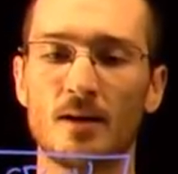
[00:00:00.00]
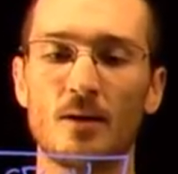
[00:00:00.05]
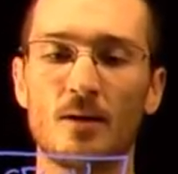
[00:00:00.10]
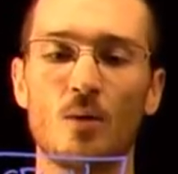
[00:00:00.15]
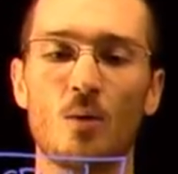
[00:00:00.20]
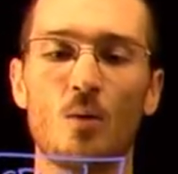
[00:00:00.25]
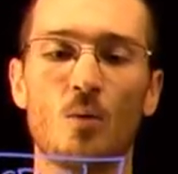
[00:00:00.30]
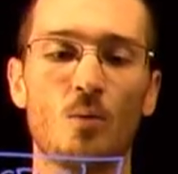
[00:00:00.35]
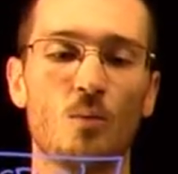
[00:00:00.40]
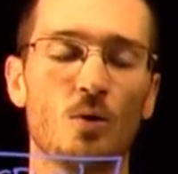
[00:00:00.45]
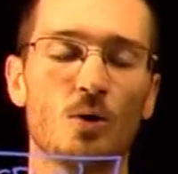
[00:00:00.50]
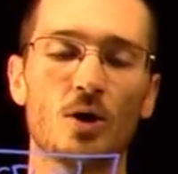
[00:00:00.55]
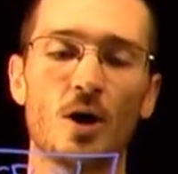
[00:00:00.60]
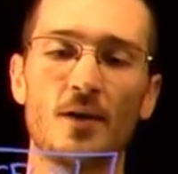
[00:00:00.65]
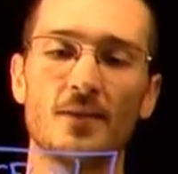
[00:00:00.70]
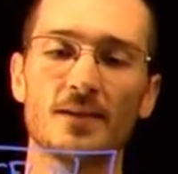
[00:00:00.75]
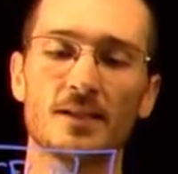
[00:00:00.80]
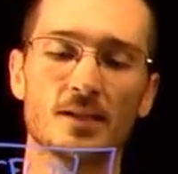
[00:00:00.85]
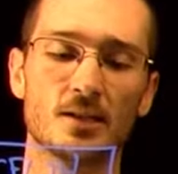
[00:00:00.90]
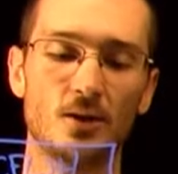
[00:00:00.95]
We'll call this
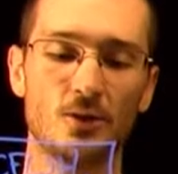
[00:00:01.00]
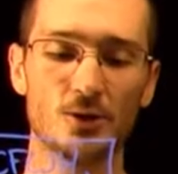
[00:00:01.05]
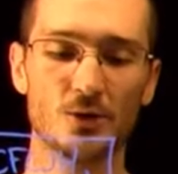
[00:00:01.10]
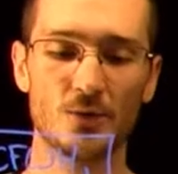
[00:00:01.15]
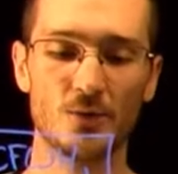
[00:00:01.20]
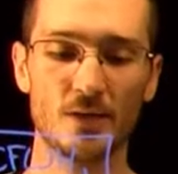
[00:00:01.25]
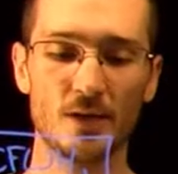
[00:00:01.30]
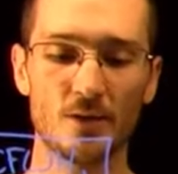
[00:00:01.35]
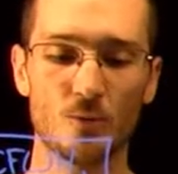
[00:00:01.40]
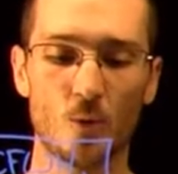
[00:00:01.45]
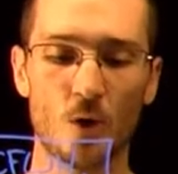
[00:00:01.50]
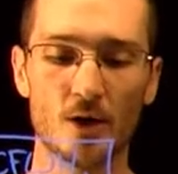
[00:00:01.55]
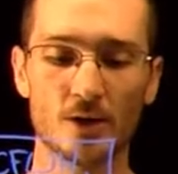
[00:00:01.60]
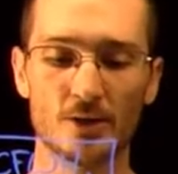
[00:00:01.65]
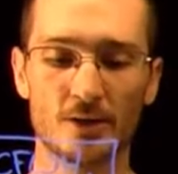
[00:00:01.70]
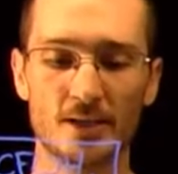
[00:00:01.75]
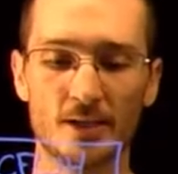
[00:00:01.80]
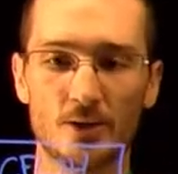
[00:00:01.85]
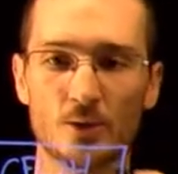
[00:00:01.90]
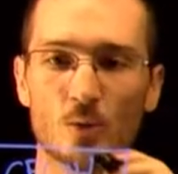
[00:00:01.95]
closed feed water
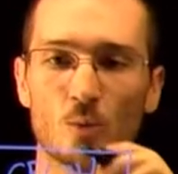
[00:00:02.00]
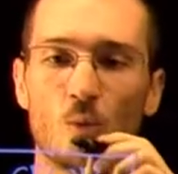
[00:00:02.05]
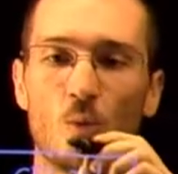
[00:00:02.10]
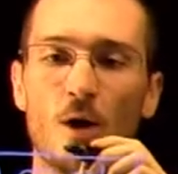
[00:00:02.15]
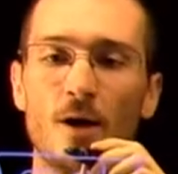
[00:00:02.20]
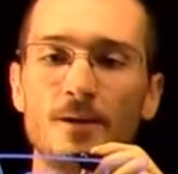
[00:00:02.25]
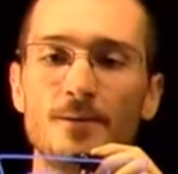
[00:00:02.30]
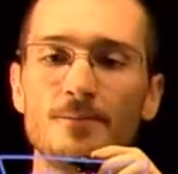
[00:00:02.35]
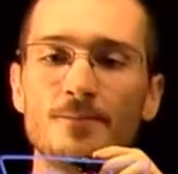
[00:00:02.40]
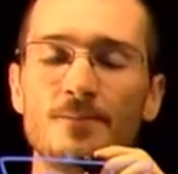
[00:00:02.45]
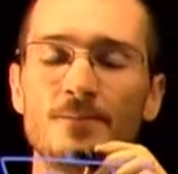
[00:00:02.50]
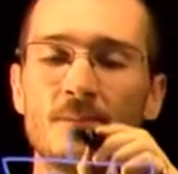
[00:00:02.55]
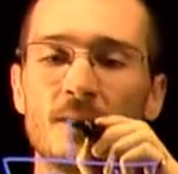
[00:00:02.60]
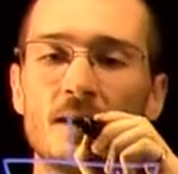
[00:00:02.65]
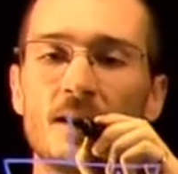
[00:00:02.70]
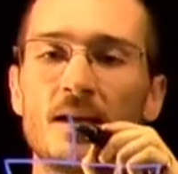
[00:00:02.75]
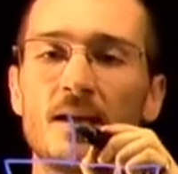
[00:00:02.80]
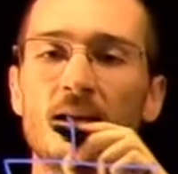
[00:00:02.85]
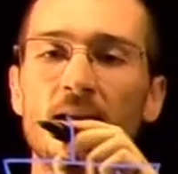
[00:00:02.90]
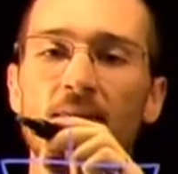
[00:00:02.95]
heater 1.
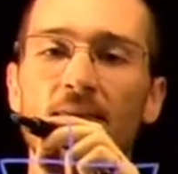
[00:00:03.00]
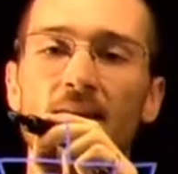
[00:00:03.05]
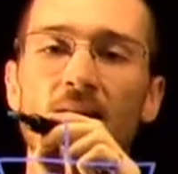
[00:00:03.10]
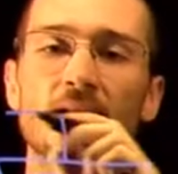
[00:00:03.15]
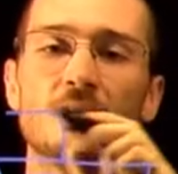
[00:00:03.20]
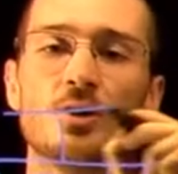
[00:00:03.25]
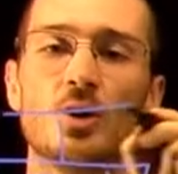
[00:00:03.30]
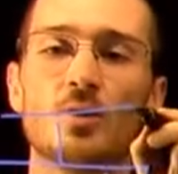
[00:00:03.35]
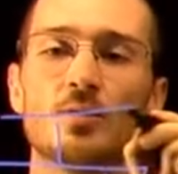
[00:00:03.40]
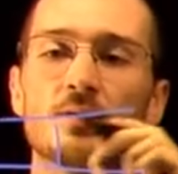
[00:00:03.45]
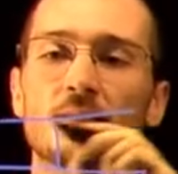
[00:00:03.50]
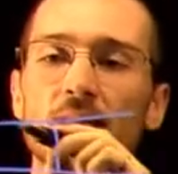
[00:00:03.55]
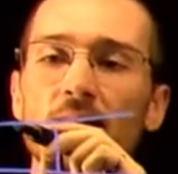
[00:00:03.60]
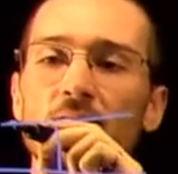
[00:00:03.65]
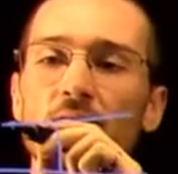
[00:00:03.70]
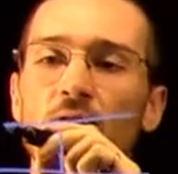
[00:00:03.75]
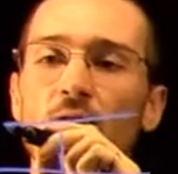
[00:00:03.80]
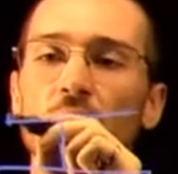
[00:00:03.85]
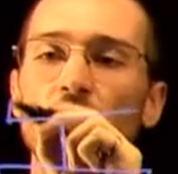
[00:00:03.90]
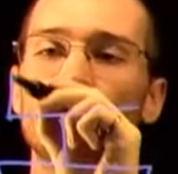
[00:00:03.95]
It then goes
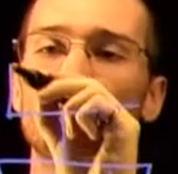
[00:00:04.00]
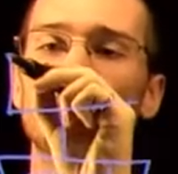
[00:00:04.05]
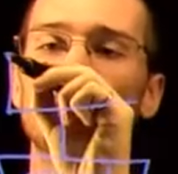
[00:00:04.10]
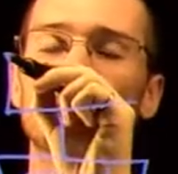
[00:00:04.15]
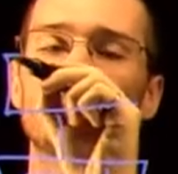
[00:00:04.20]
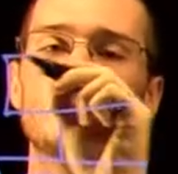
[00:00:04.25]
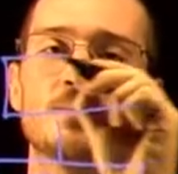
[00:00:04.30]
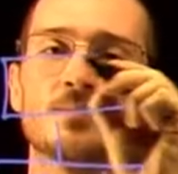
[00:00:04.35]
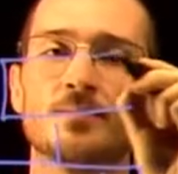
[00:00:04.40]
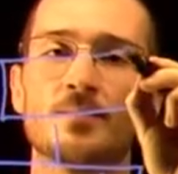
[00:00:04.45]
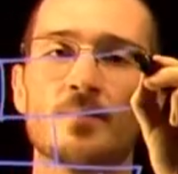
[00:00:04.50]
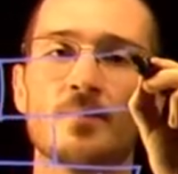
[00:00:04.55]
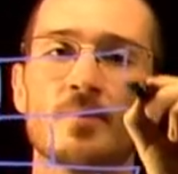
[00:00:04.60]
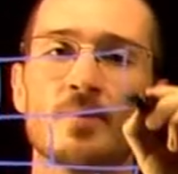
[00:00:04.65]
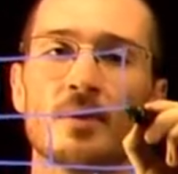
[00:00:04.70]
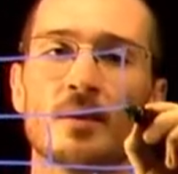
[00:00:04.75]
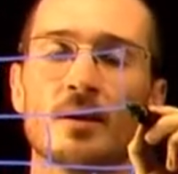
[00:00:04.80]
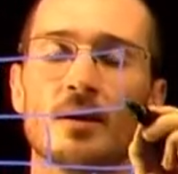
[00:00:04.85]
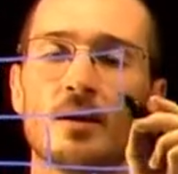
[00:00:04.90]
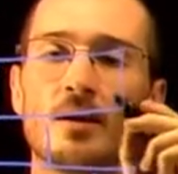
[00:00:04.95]
into
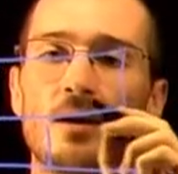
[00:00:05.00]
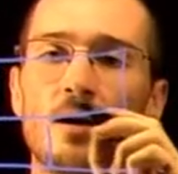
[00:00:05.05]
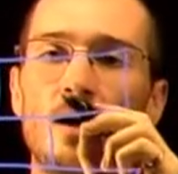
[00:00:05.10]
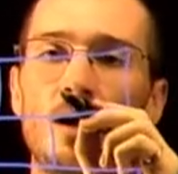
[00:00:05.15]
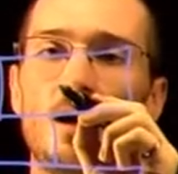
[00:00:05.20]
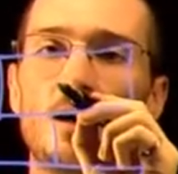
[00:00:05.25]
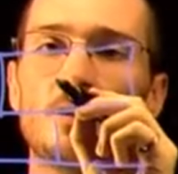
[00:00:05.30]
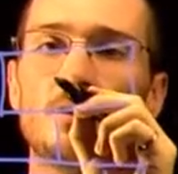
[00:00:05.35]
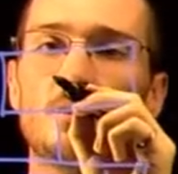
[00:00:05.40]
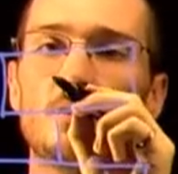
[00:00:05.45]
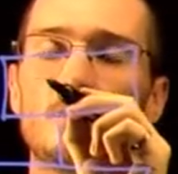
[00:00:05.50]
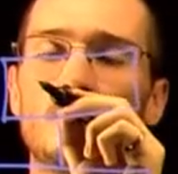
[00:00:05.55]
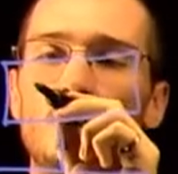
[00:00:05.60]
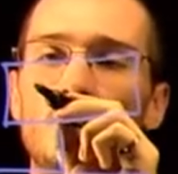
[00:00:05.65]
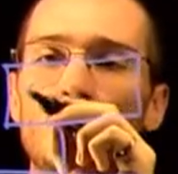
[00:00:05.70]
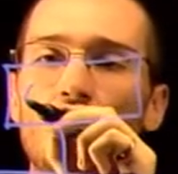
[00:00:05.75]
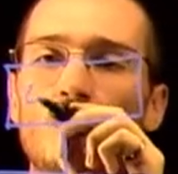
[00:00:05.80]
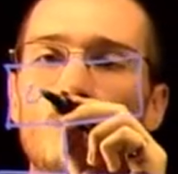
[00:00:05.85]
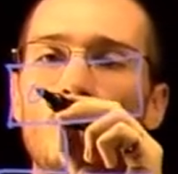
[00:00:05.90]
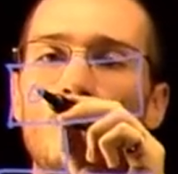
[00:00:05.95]
an
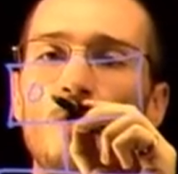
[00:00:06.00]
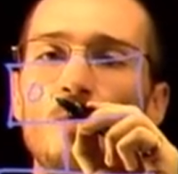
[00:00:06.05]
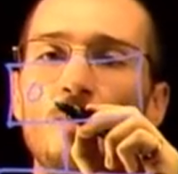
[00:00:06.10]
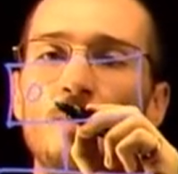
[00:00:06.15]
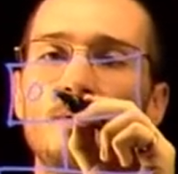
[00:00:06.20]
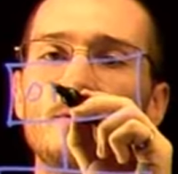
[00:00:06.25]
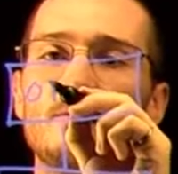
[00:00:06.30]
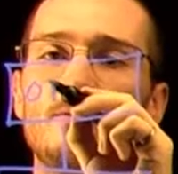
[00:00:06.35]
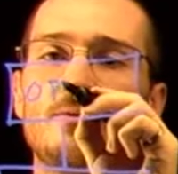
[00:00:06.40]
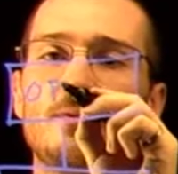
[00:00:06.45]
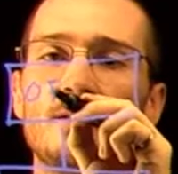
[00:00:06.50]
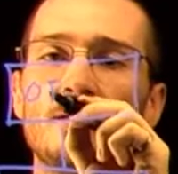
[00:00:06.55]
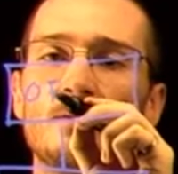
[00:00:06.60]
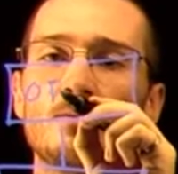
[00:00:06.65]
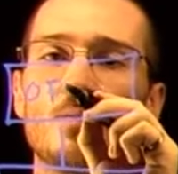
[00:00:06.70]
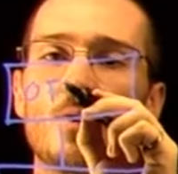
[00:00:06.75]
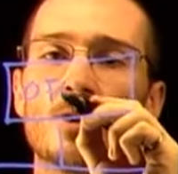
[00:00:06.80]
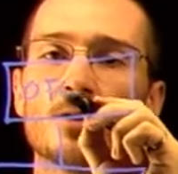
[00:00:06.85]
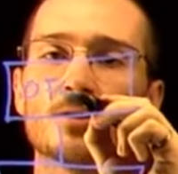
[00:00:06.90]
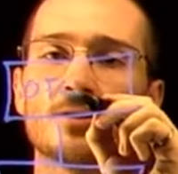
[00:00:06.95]
open feed
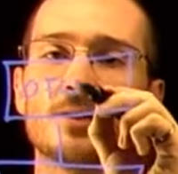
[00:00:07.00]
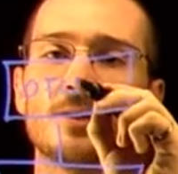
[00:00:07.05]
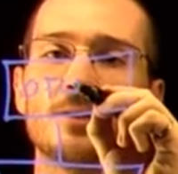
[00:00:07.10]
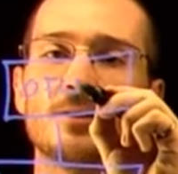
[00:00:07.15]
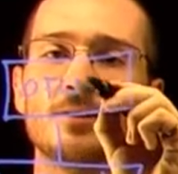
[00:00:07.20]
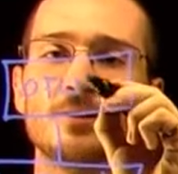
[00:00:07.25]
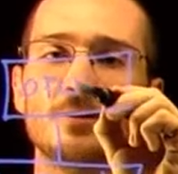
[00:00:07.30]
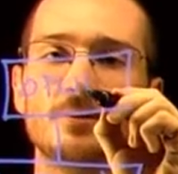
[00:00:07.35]
water heater.